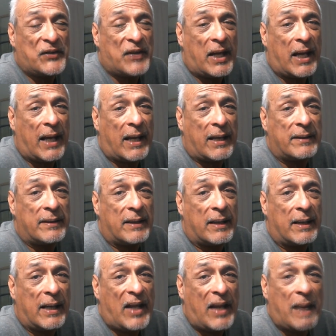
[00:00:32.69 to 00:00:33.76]
And uh,
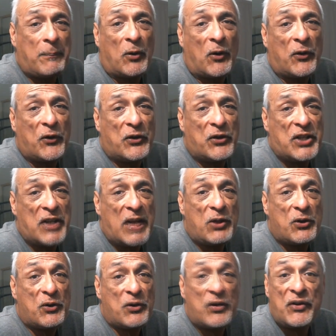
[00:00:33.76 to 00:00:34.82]
it's April 13th
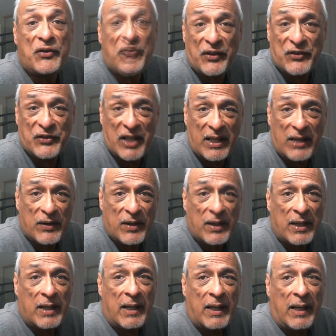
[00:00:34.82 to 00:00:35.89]
through the 16th.
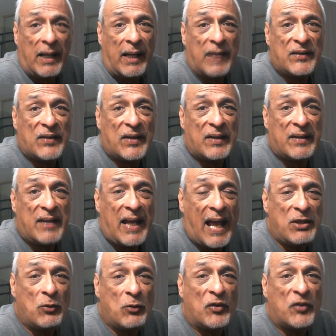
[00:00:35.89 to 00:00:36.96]
It's uh, the
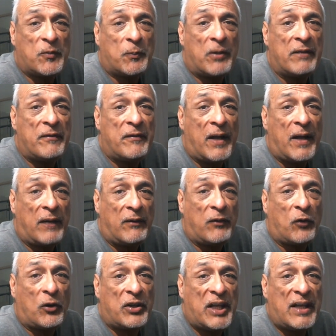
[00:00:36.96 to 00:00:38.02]
annual spring event
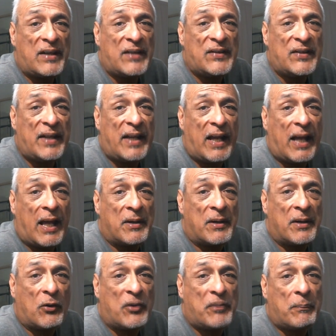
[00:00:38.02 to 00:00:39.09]
for TCM. And of
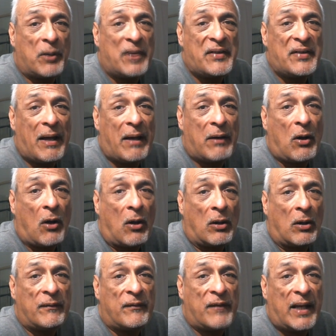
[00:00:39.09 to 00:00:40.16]
course, it brings out all
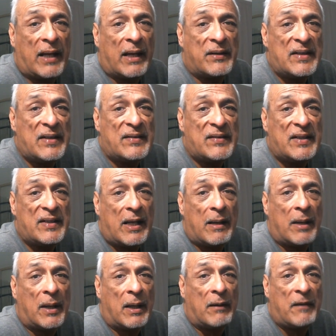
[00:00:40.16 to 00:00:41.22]
of the uh, TCM
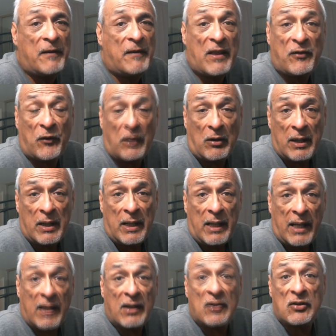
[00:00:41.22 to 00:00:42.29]
uh, faithful,
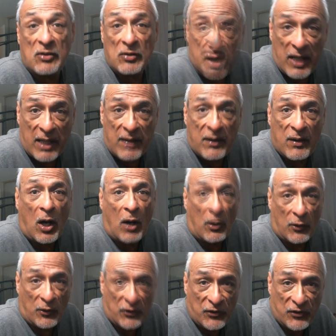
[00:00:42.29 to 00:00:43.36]
including the
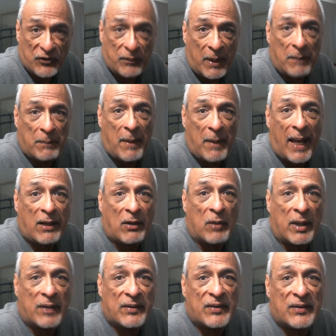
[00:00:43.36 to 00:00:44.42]
hosts, Ben
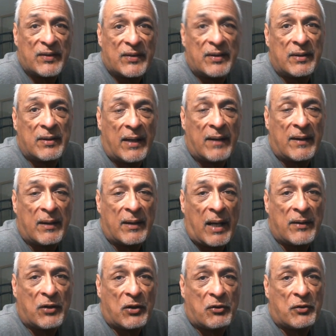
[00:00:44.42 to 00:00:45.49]
Mankiewicz and, and, the,
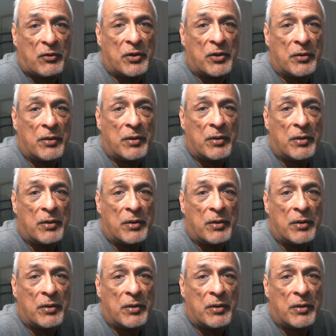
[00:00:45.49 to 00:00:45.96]
and the crew.